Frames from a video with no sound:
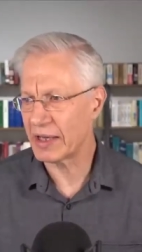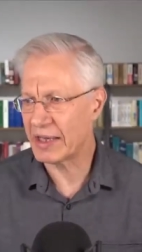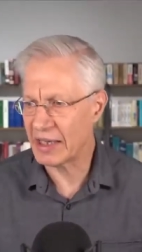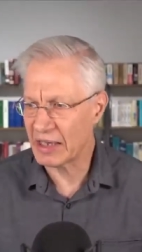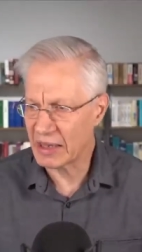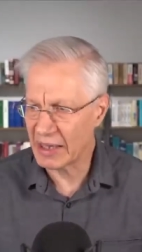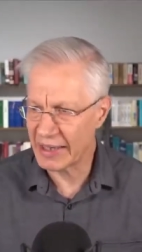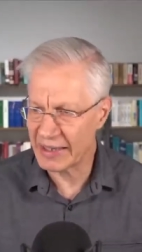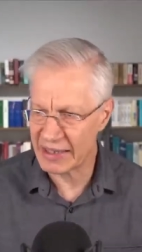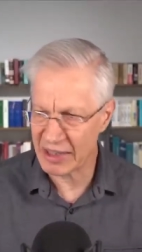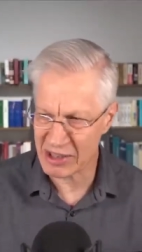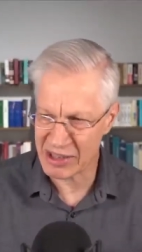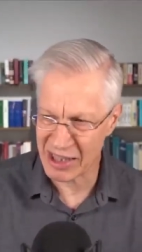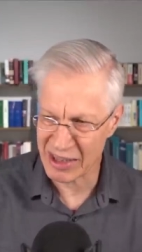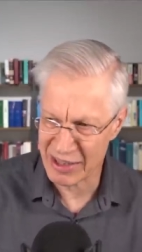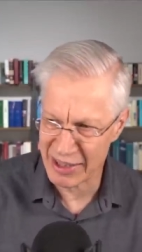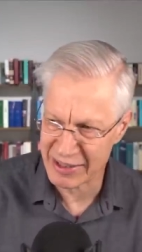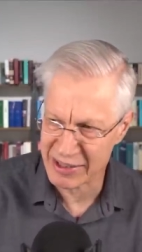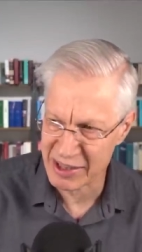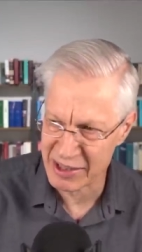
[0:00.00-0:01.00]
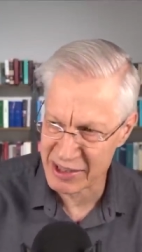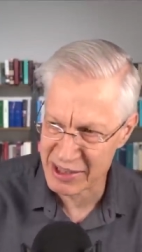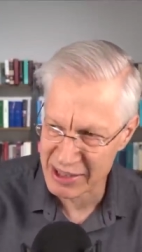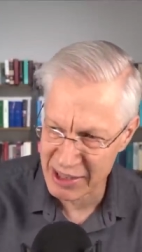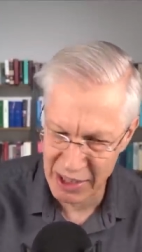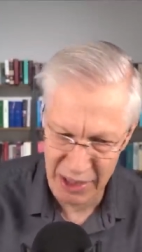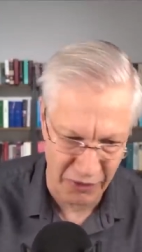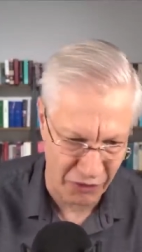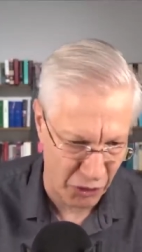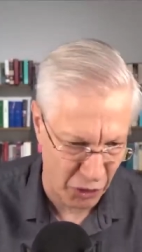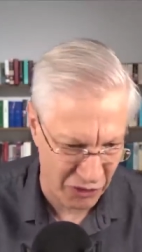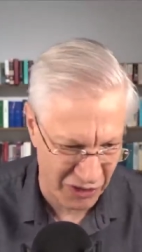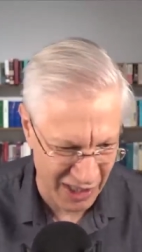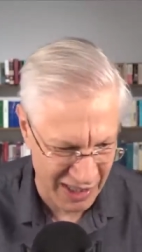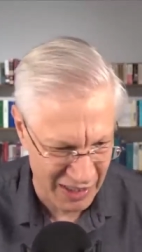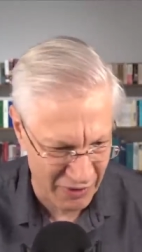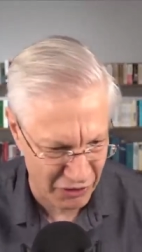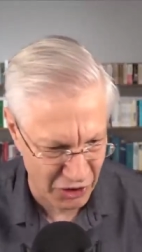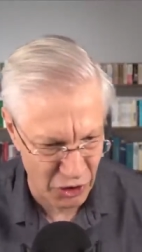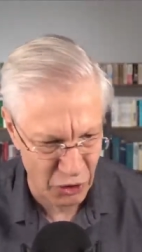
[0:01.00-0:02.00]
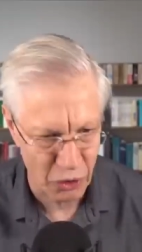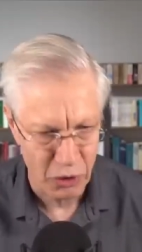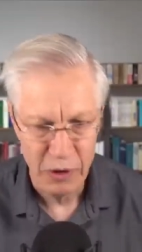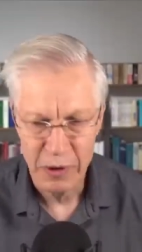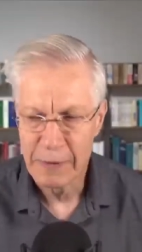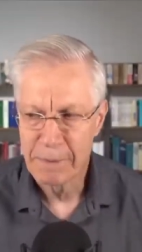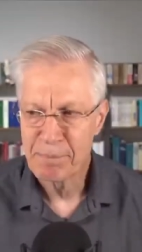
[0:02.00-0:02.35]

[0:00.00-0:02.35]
He, he doesn't link to the study, of course. They never do.